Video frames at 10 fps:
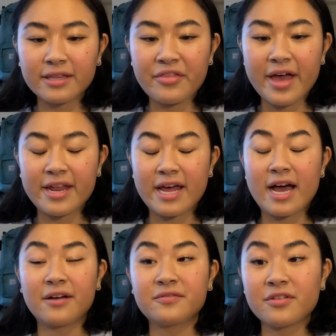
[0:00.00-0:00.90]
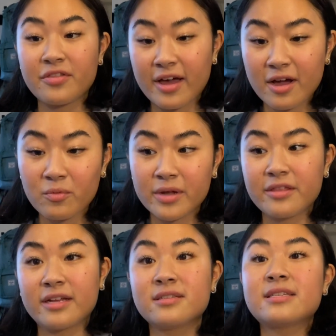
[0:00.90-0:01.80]
then after that, we
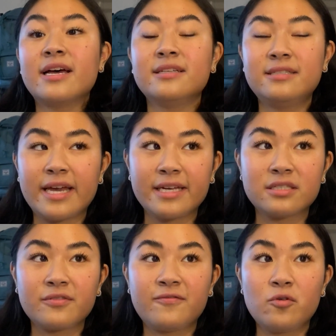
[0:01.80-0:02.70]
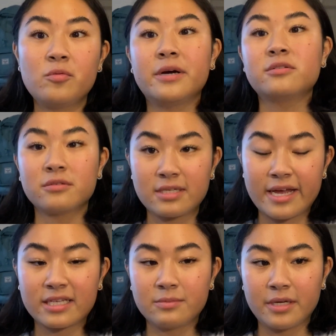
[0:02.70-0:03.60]
then set a date for my
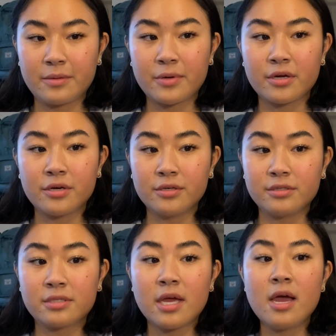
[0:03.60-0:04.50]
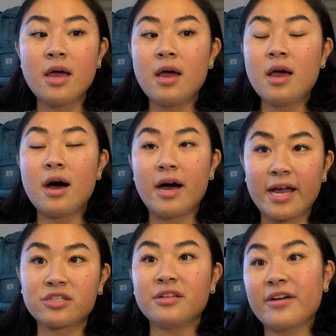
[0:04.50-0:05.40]
tonsillectomy because I
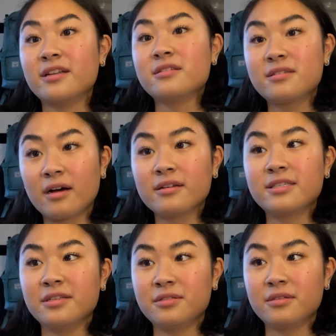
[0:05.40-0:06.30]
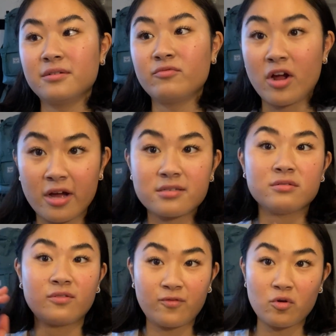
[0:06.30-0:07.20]
actually then started
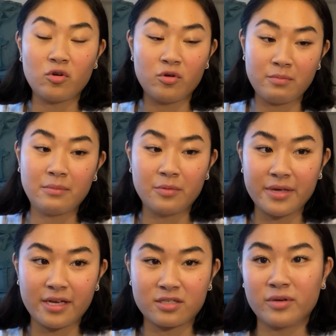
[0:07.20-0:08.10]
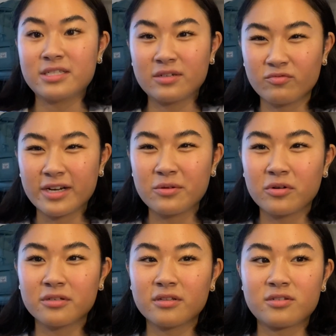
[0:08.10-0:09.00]
rehearsals for Mamma Mia, so I didn't really
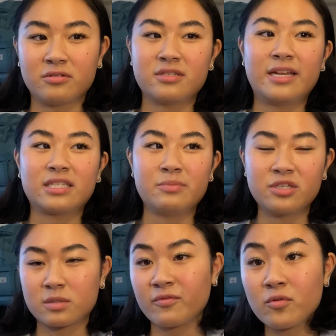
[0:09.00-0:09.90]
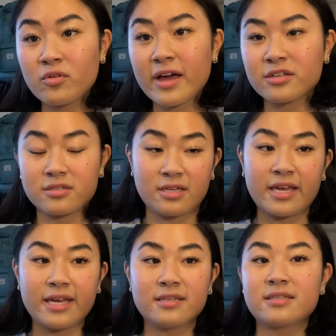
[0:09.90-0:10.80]
want the tonsillectomy just before that, just in
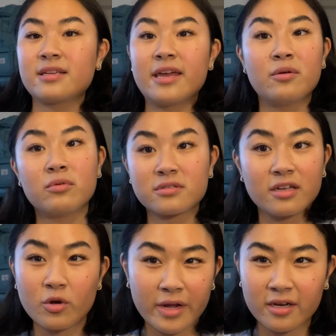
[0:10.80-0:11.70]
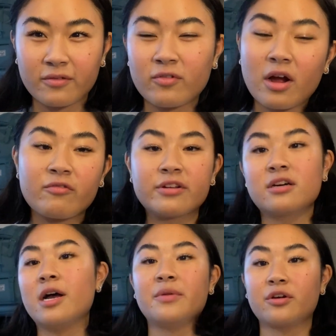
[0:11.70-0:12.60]
case it wasn't a quick enough recovery
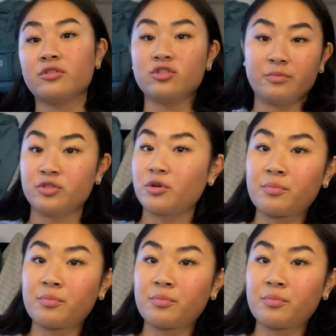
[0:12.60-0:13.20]
time and I couldn't do my job